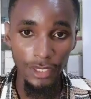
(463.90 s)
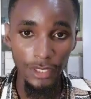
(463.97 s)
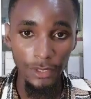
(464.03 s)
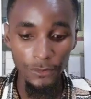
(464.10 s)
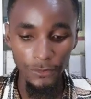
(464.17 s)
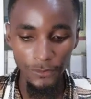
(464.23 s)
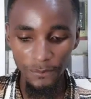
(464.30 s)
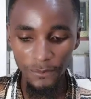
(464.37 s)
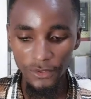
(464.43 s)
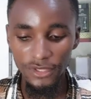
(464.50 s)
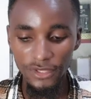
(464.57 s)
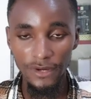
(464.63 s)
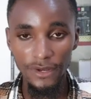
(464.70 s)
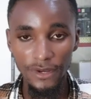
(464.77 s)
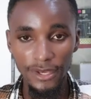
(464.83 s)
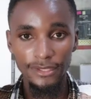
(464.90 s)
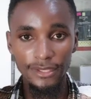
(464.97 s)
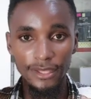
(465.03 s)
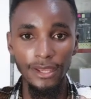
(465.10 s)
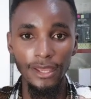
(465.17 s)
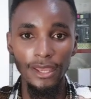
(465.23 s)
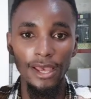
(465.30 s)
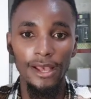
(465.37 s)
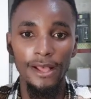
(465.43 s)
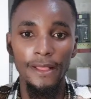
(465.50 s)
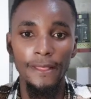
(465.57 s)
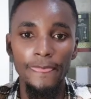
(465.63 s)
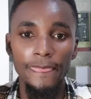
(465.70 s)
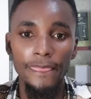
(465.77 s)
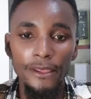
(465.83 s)
a good moisturizer.
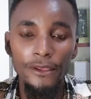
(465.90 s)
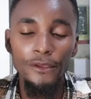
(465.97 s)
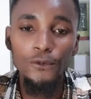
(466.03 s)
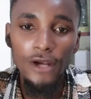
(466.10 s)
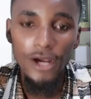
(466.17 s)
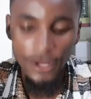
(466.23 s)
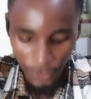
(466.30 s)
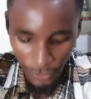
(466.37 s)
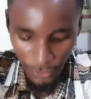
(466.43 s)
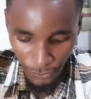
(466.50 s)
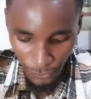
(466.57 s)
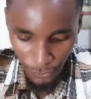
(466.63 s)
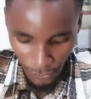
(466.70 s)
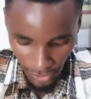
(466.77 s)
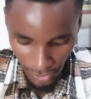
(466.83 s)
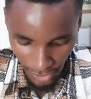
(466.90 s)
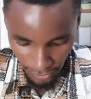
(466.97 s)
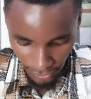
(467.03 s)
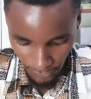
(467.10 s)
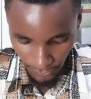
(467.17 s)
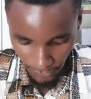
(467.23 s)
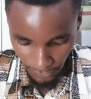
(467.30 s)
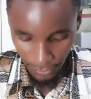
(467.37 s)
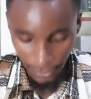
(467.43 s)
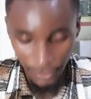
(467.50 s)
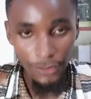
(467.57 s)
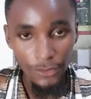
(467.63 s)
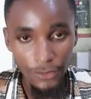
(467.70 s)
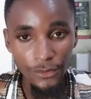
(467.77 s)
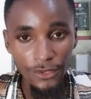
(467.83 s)
You can
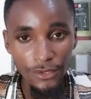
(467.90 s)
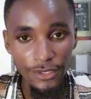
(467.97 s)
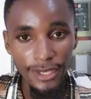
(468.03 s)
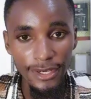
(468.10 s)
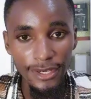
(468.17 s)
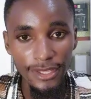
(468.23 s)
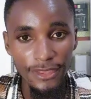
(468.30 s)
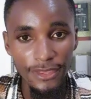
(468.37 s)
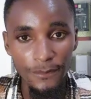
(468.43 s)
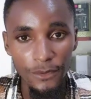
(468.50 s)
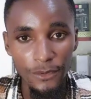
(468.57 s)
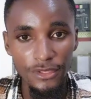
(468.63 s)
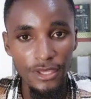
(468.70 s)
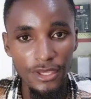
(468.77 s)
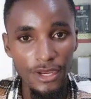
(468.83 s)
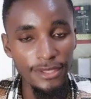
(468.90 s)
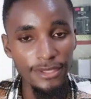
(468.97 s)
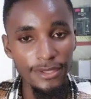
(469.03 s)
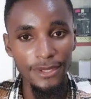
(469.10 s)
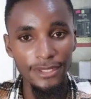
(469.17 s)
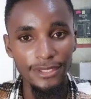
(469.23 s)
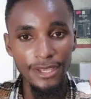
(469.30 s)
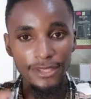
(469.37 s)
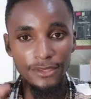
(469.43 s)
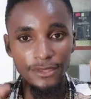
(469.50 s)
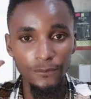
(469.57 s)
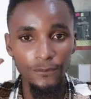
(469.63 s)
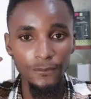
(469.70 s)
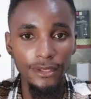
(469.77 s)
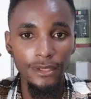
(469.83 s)
use any other moisturizer, but
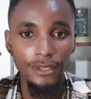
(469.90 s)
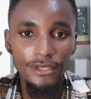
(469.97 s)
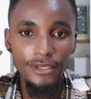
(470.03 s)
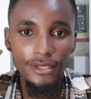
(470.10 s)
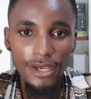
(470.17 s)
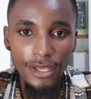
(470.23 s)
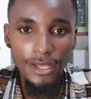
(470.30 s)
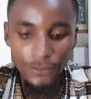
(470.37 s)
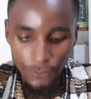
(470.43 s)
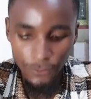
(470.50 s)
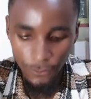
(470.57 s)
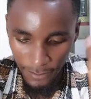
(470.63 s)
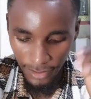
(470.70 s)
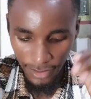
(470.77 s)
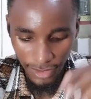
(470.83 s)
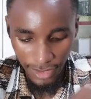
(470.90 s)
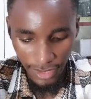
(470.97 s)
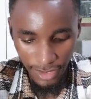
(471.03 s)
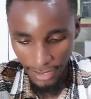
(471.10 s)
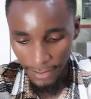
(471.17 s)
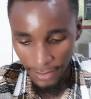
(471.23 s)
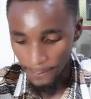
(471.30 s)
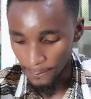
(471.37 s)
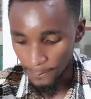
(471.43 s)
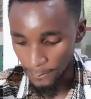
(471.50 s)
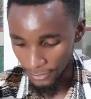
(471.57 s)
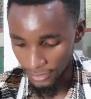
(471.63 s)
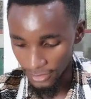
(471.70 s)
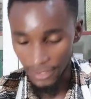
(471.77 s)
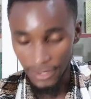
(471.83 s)
it has to be a
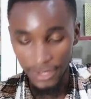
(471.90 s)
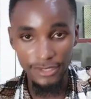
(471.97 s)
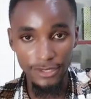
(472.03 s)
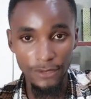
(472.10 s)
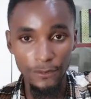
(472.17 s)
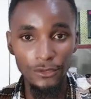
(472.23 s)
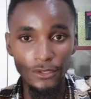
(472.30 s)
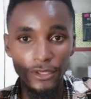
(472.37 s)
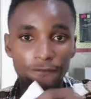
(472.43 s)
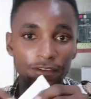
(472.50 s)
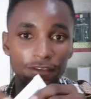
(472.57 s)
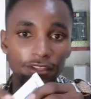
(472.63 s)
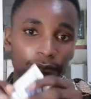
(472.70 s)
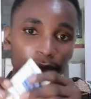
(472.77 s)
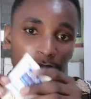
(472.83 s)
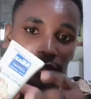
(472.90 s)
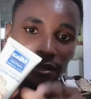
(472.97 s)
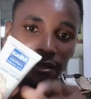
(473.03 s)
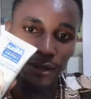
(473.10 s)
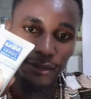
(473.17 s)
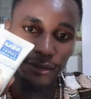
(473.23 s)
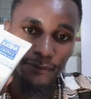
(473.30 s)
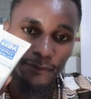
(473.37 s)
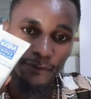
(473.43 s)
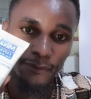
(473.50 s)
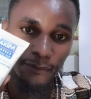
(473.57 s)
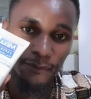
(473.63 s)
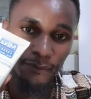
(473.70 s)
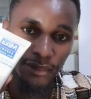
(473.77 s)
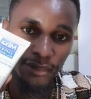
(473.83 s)
moisturizer. Also have this
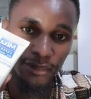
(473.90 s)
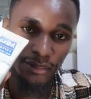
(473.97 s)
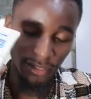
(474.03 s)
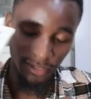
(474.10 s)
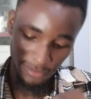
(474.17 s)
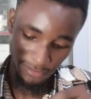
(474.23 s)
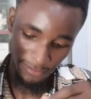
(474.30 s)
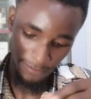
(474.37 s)
mixer.